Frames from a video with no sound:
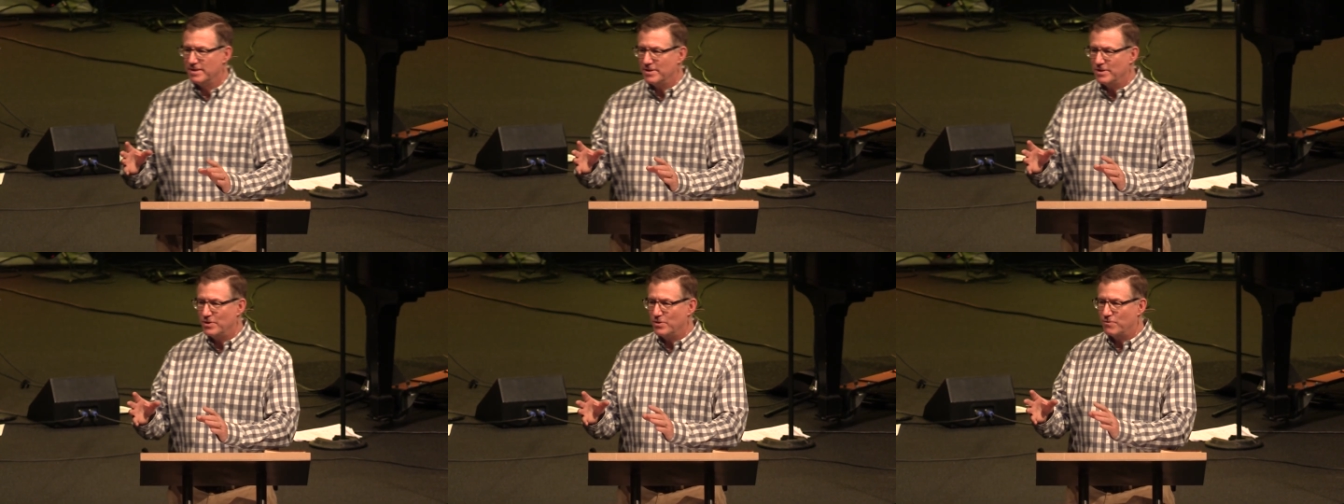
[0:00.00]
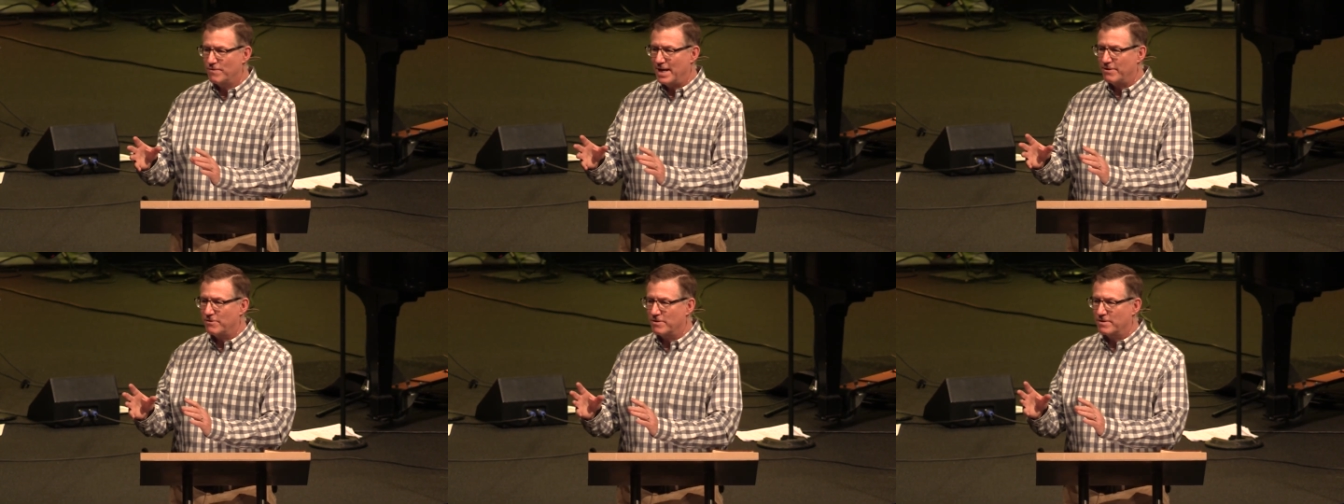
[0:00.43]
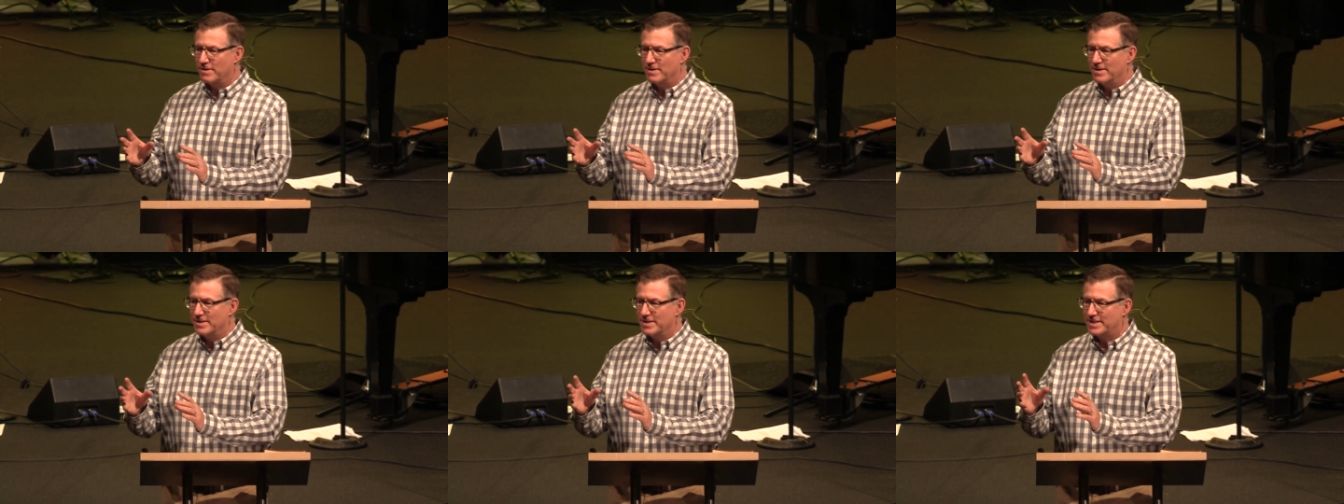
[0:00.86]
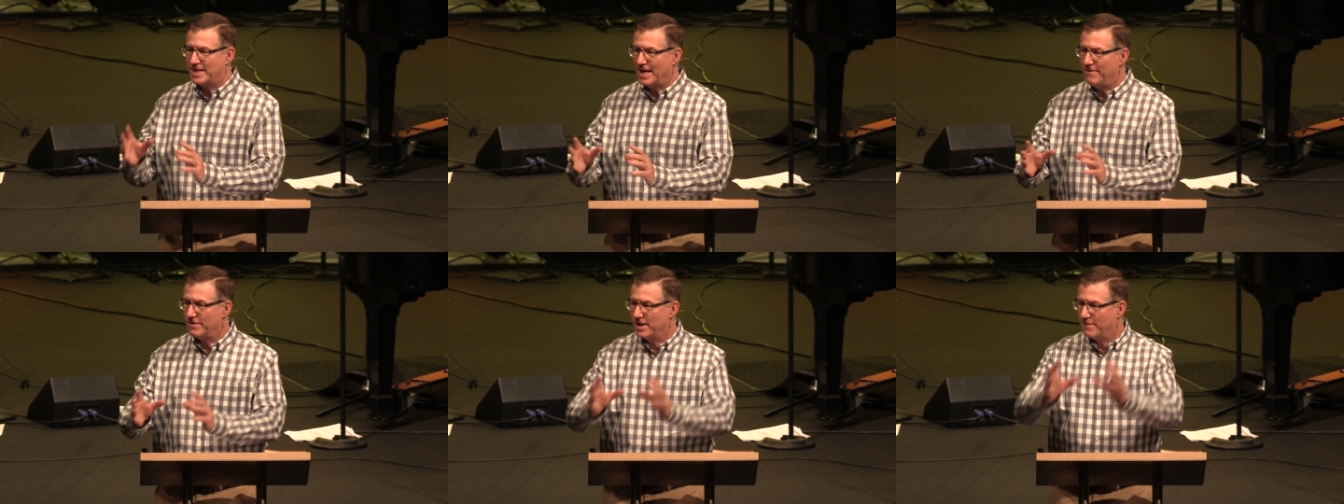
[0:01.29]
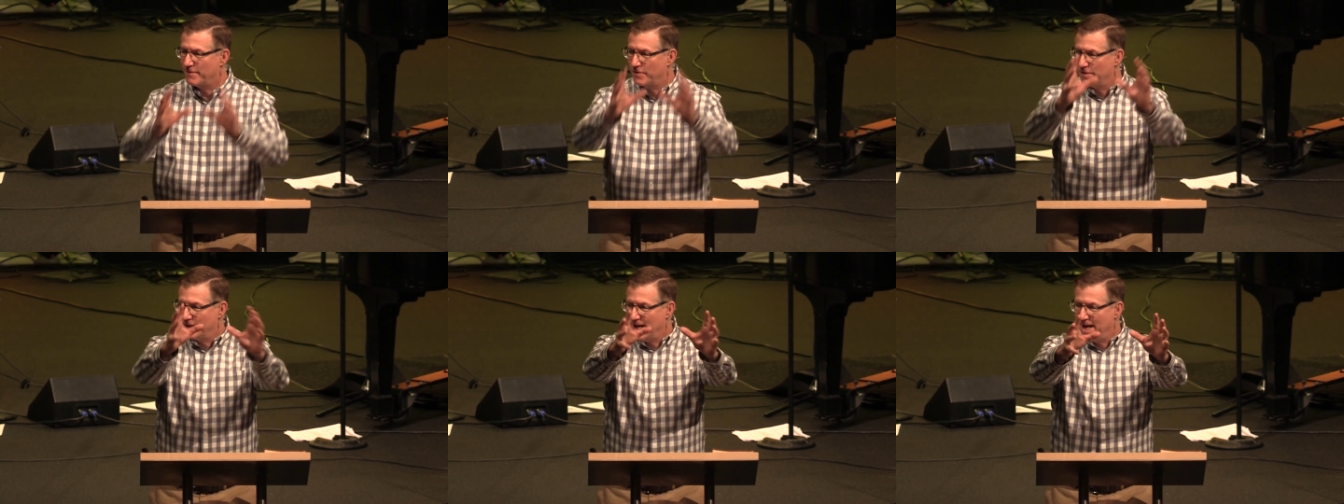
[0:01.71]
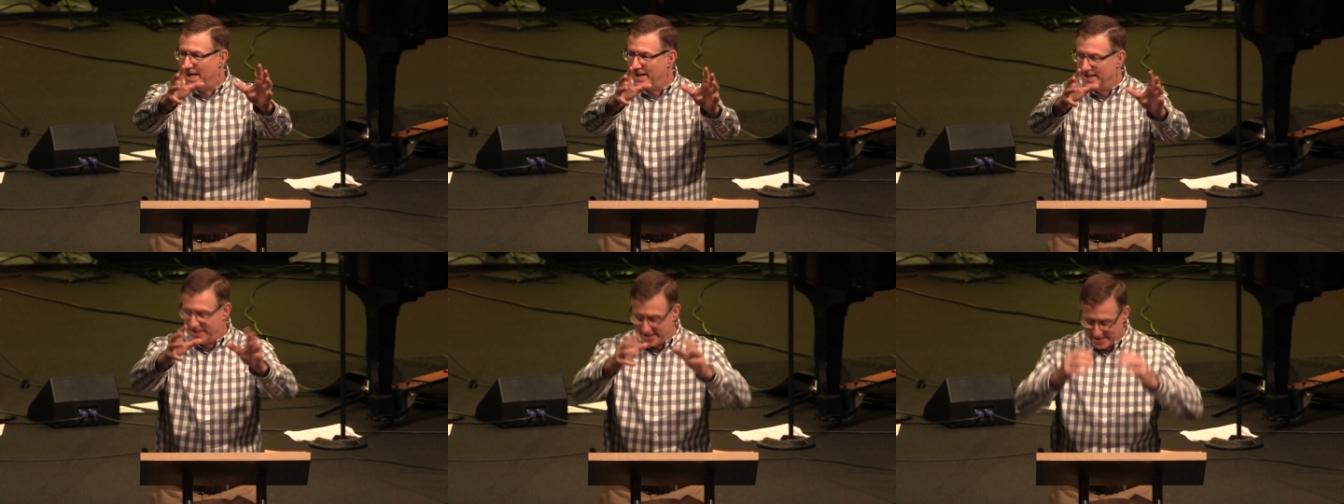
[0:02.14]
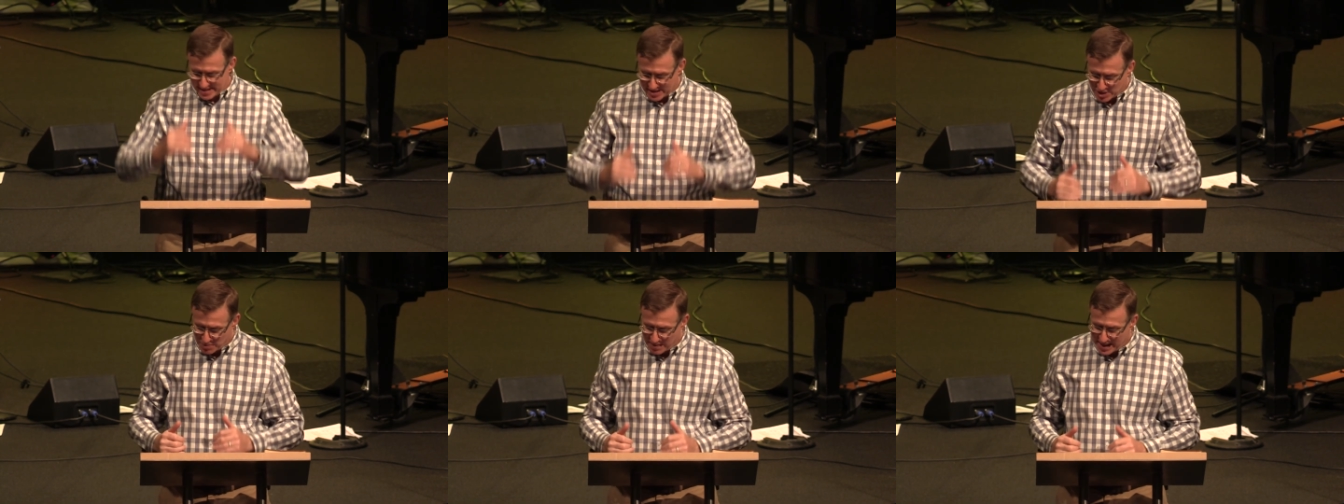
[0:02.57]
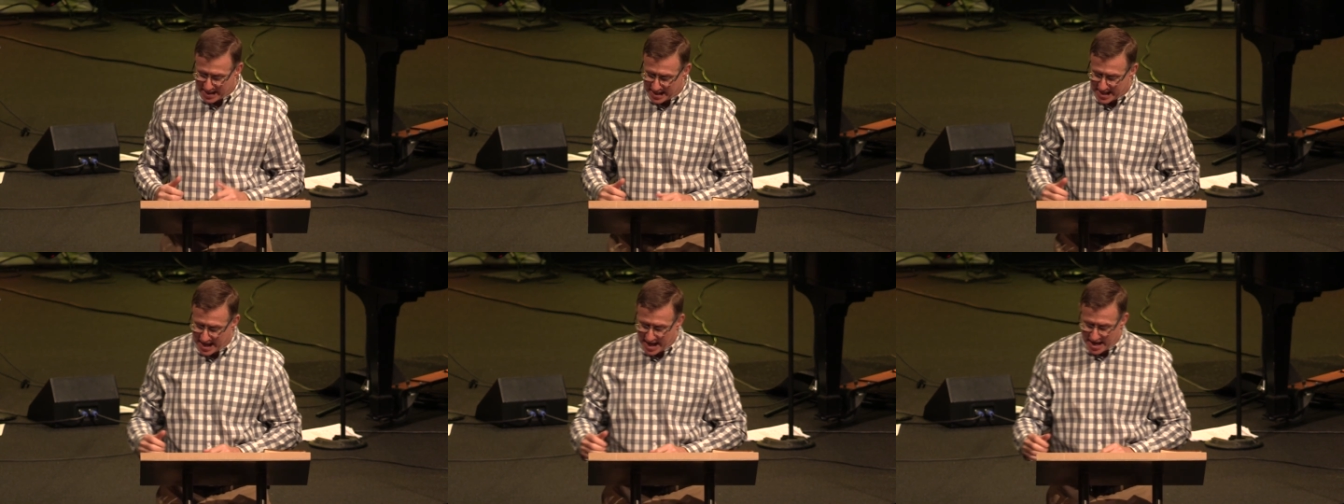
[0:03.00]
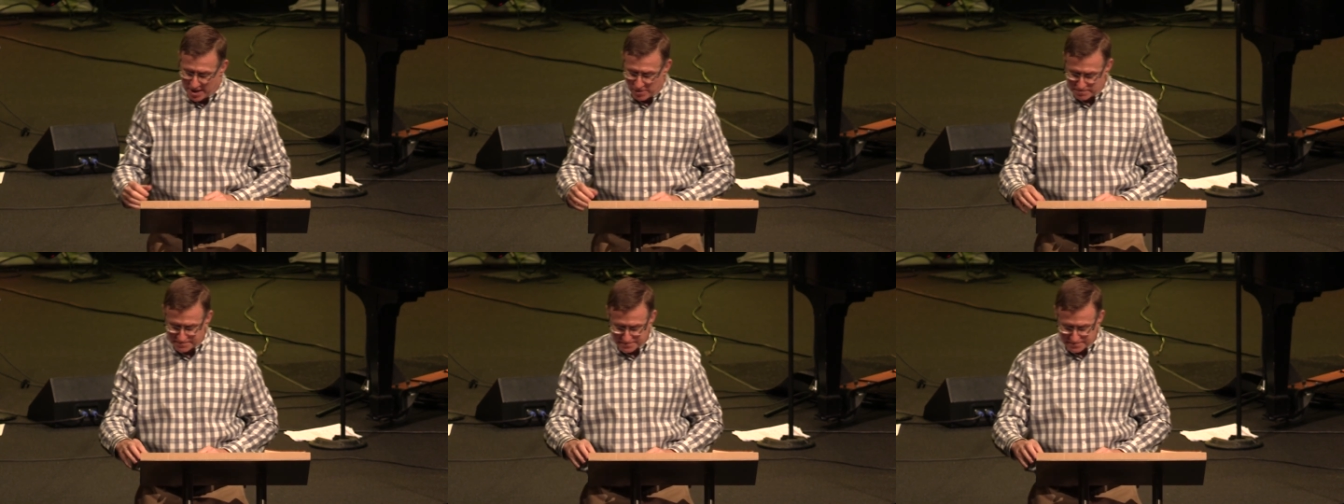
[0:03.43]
you'd rather save it up for then than spend it now.